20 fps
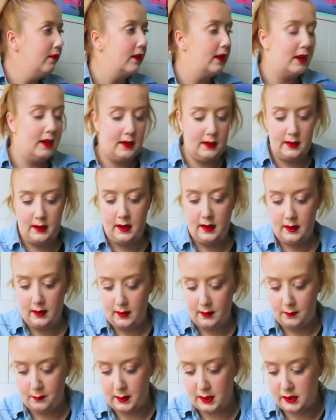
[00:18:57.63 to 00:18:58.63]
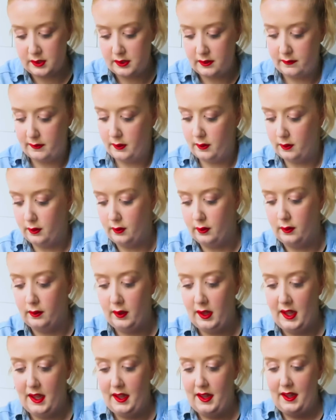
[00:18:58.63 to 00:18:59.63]
one most of
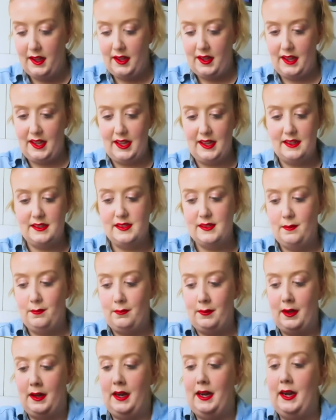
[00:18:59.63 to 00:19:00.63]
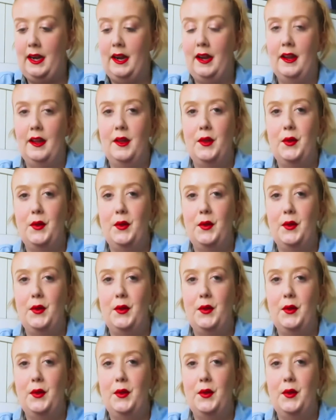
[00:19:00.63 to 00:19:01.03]
all is my